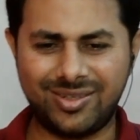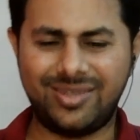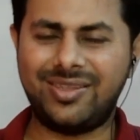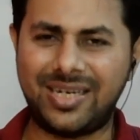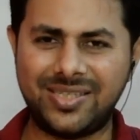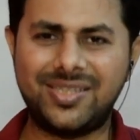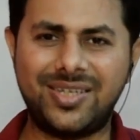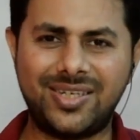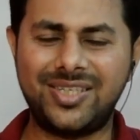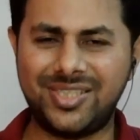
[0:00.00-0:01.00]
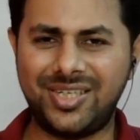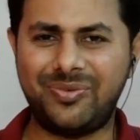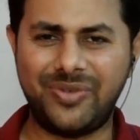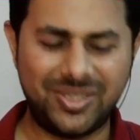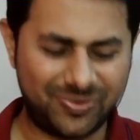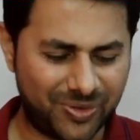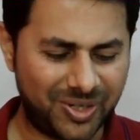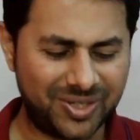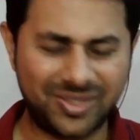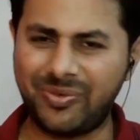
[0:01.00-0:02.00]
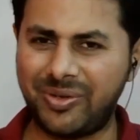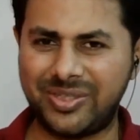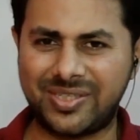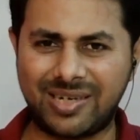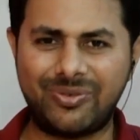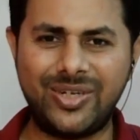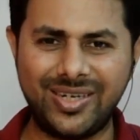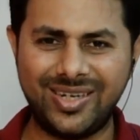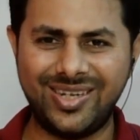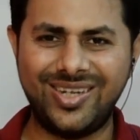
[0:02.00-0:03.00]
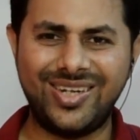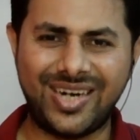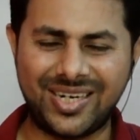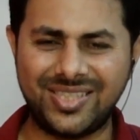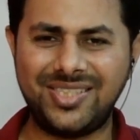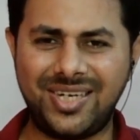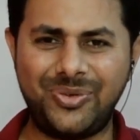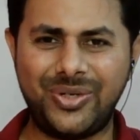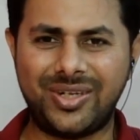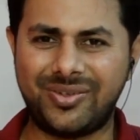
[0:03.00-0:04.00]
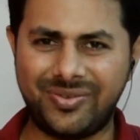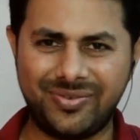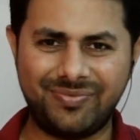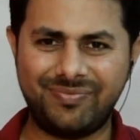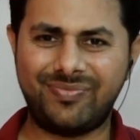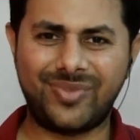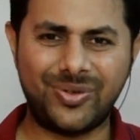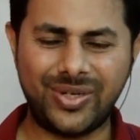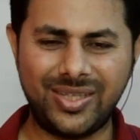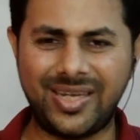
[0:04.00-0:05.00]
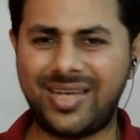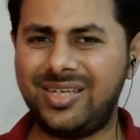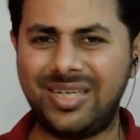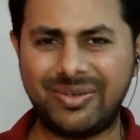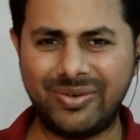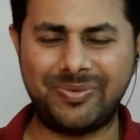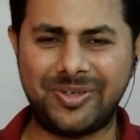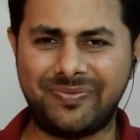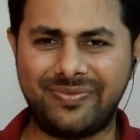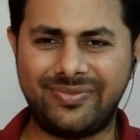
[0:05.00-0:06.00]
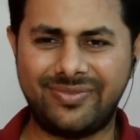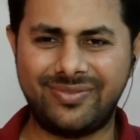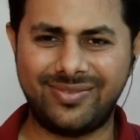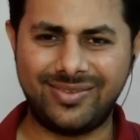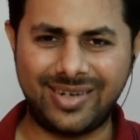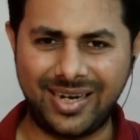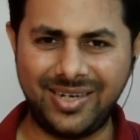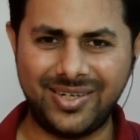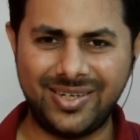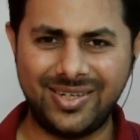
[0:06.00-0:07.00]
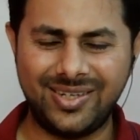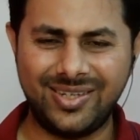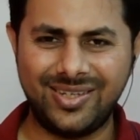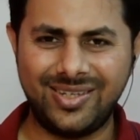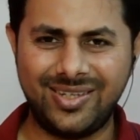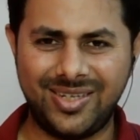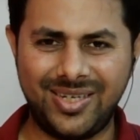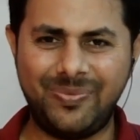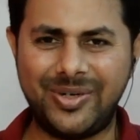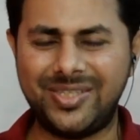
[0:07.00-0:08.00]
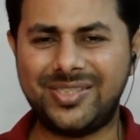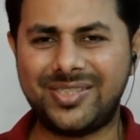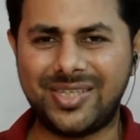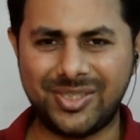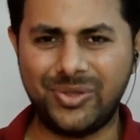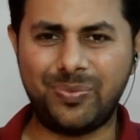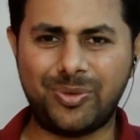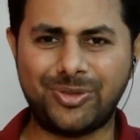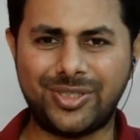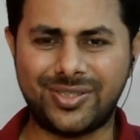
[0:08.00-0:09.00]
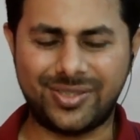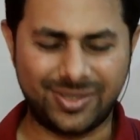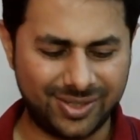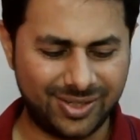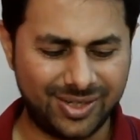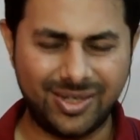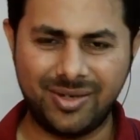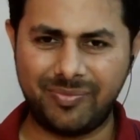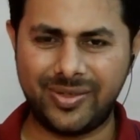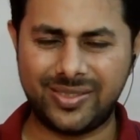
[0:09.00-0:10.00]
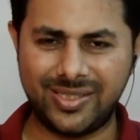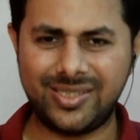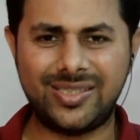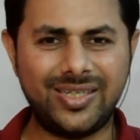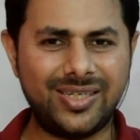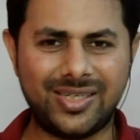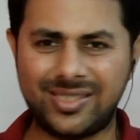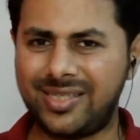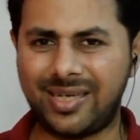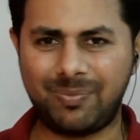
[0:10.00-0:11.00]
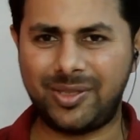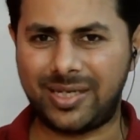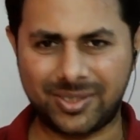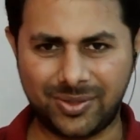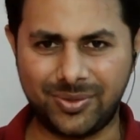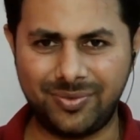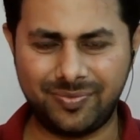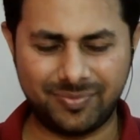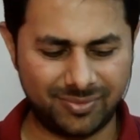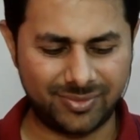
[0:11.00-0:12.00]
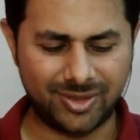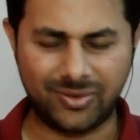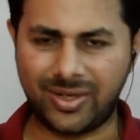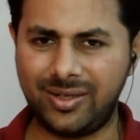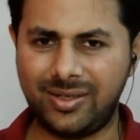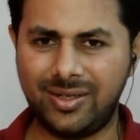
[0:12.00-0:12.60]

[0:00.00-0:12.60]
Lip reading: that's the region in which what the wave is traveling, and the surrounding, okay, they are in equilibrium, right? If it is a slow process, but this thing doesn't happen that slow. Okay,